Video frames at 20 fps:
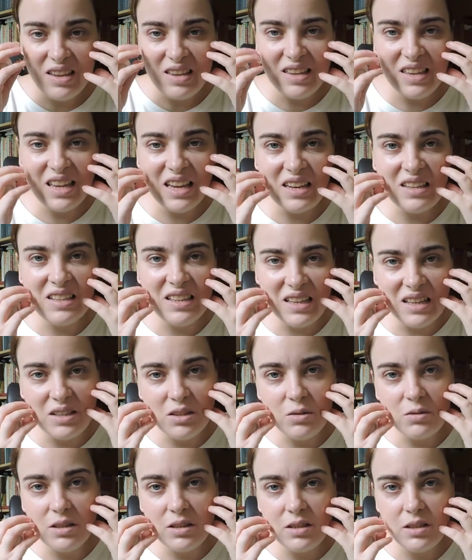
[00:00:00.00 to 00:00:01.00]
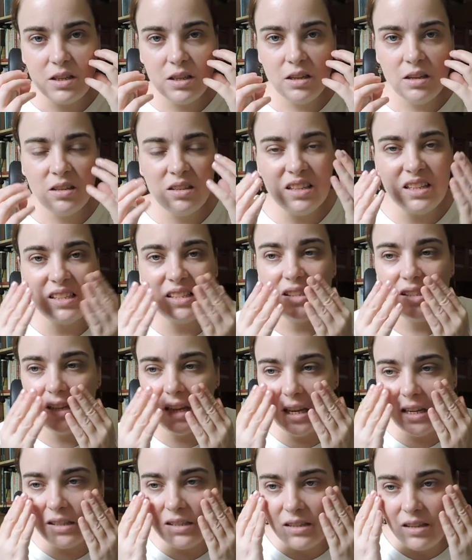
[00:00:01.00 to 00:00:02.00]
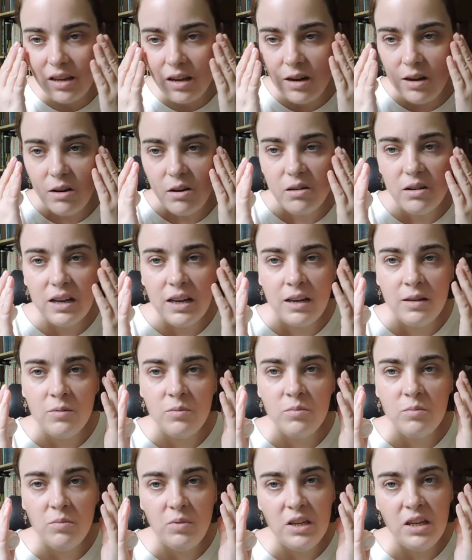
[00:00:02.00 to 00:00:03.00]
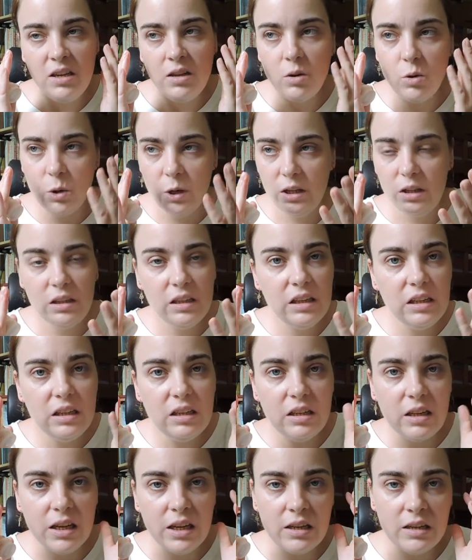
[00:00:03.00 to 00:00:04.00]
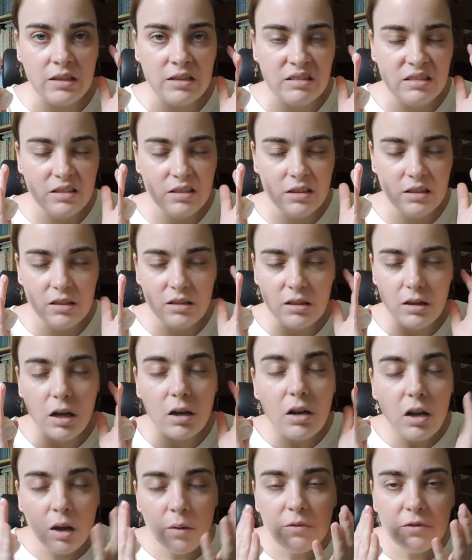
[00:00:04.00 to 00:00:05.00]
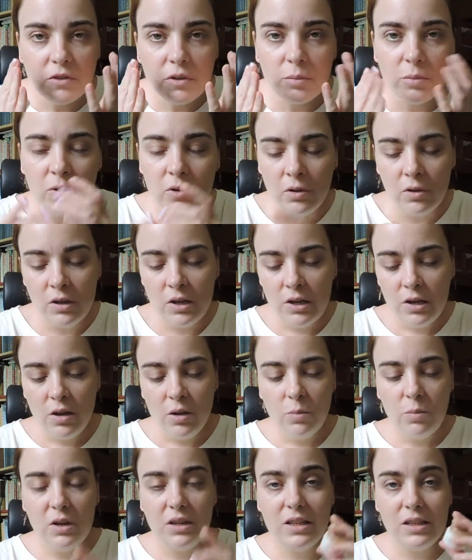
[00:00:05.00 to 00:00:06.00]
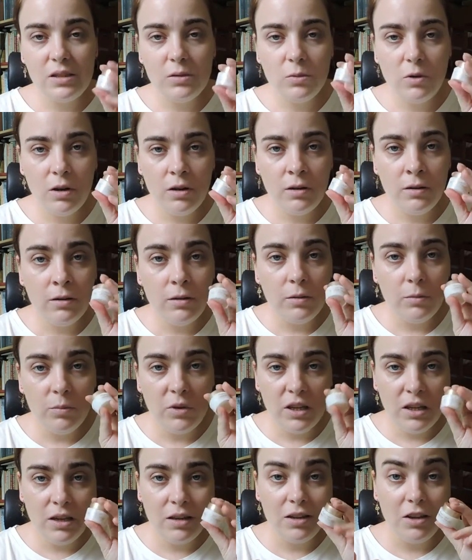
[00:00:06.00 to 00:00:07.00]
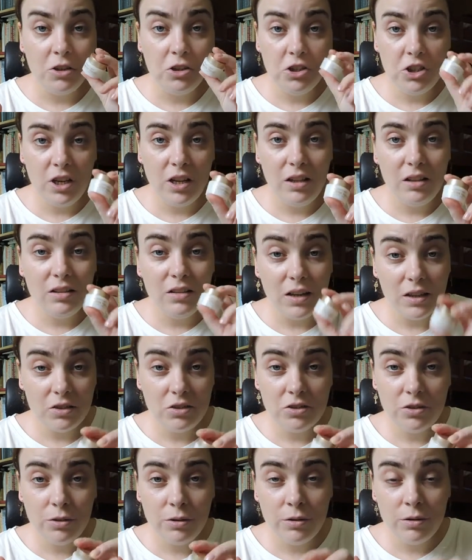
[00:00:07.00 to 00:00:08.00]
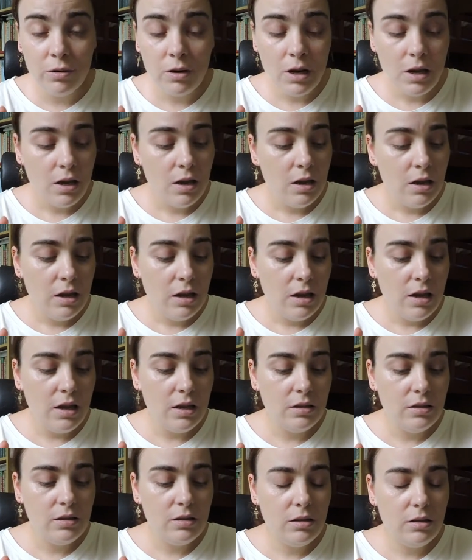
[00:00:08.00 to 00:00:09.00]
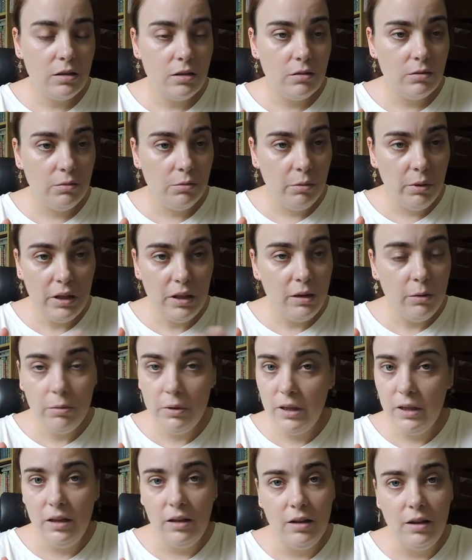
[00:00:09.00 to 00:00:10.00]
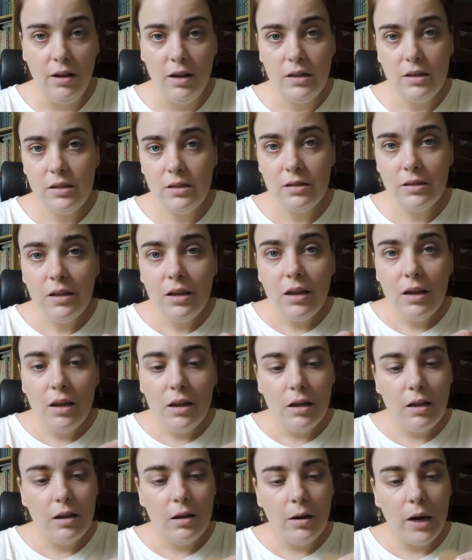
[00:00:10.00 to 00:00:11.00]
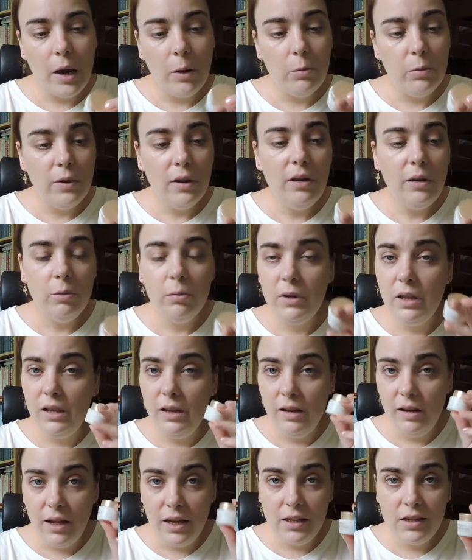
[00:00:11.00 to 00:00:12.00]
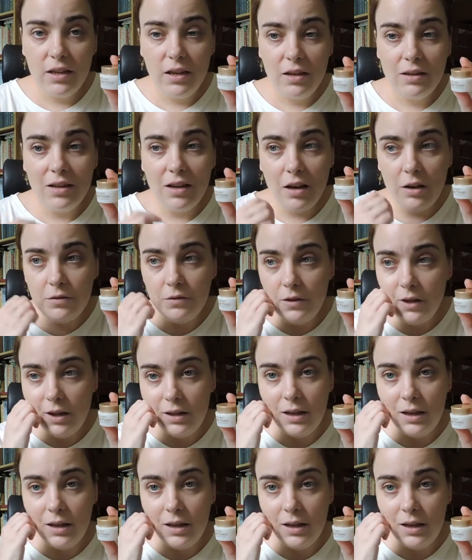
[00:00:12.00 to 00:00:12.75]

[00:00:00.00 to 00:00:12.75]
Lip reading: get into the skin. It stays there and be oily and uncomfortable. But this one, being a gel texture, it's really, really nice. I really, really like it. I feel